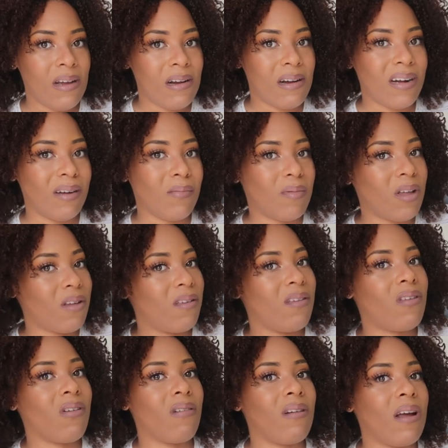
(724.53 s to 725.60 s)
Um, doesn't
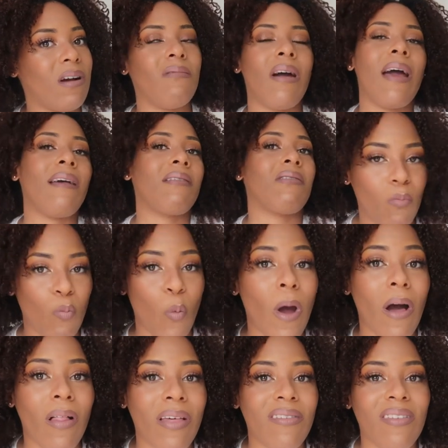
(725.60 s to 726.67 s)
turn out as
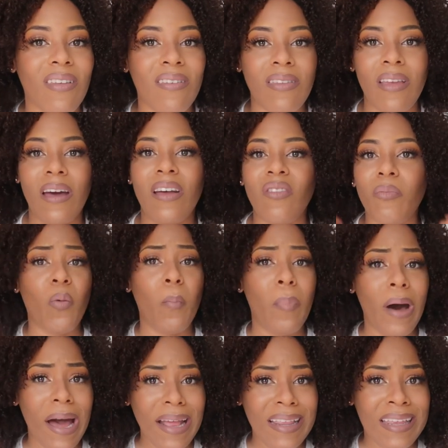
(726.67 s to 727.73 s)
well as this does.
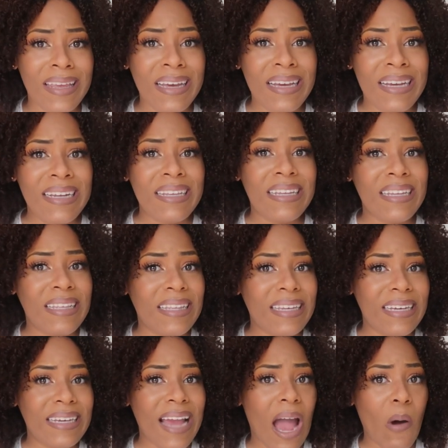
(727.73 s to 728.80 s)
But to
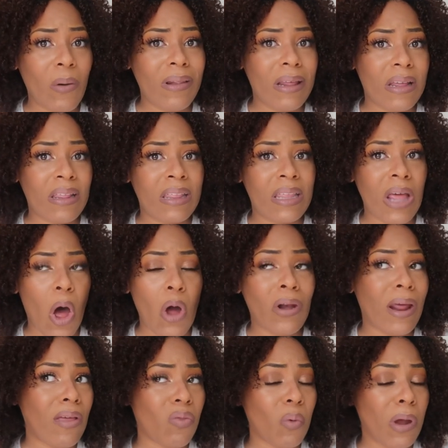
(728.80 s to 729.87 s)
see how it looks on
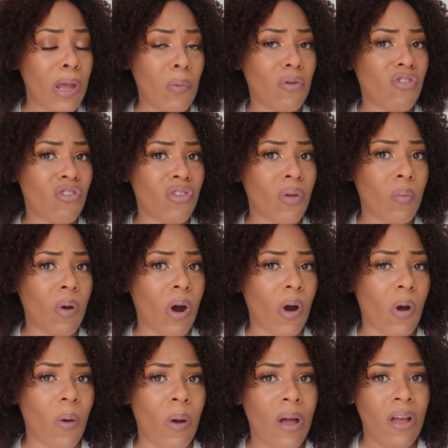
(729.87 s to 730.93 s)
day three, which is
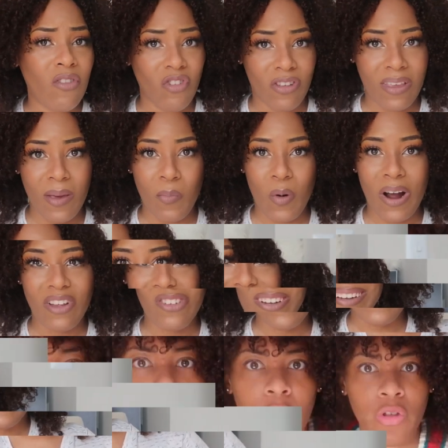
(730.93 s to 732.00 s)
tomorrow, just keep
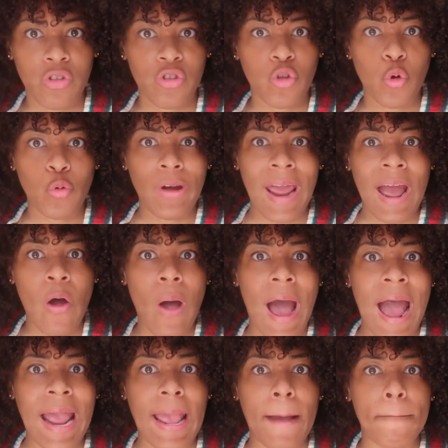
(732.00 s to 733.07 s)
watching. So now
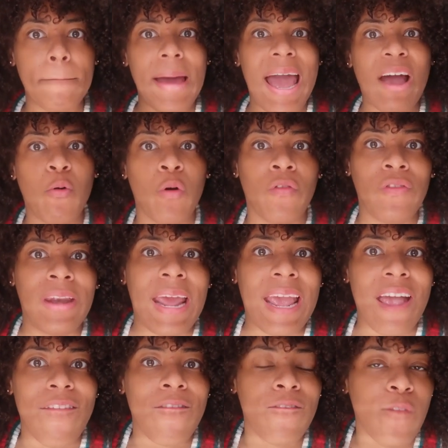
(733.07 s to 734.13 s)
I am back with
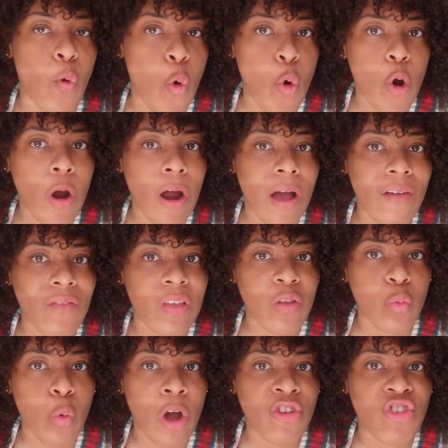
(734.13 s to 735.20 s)
day four of this
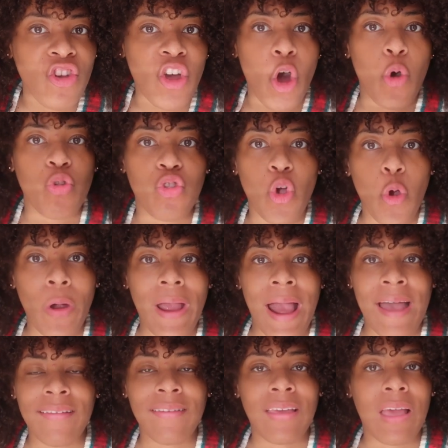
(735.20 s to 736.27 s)
wash and go. Sorry,
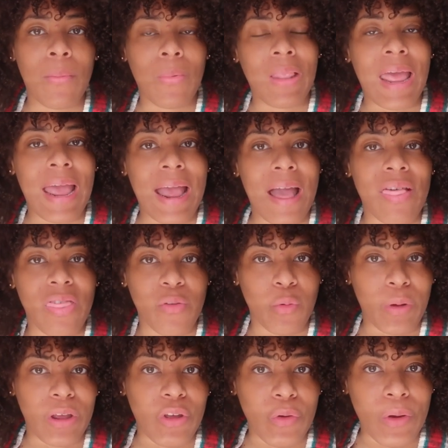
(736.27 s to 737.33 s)
I skipped day
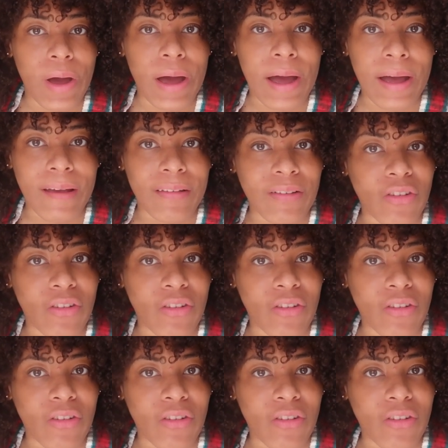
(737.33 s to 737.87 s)
three, you guys.